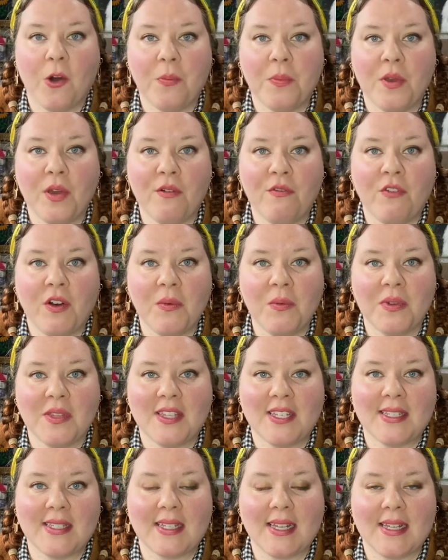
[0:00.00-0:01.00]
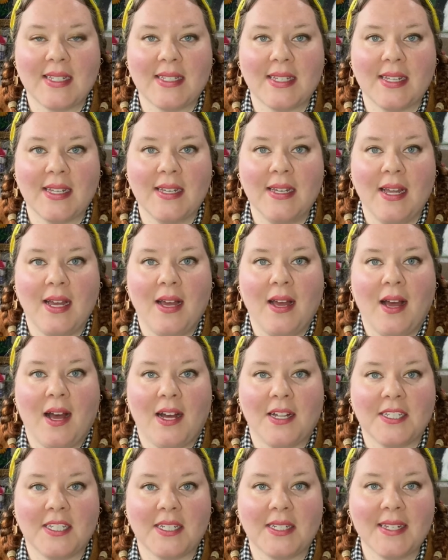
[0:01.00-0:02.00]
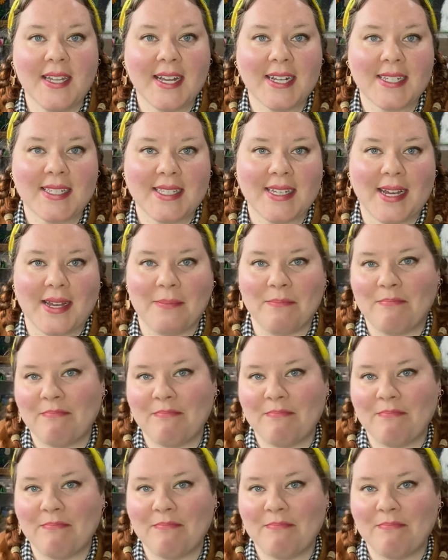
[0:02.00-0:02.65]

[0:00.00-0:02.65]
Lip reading: you have fun with this lesson. Until next time.